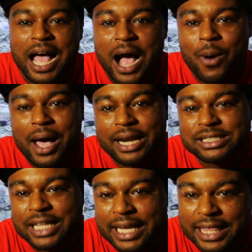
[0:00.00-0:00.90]
I'll add
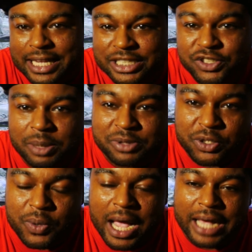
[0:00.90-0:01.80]
his link in the
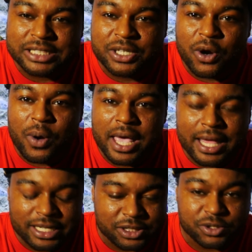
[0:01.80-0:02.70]
description. You guys can go
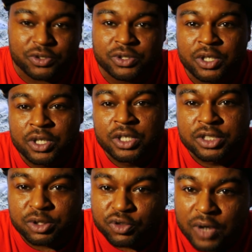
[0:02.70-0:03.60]
ahead and su
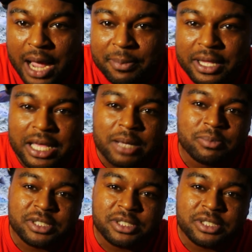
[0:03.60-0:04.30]
subscribe to him.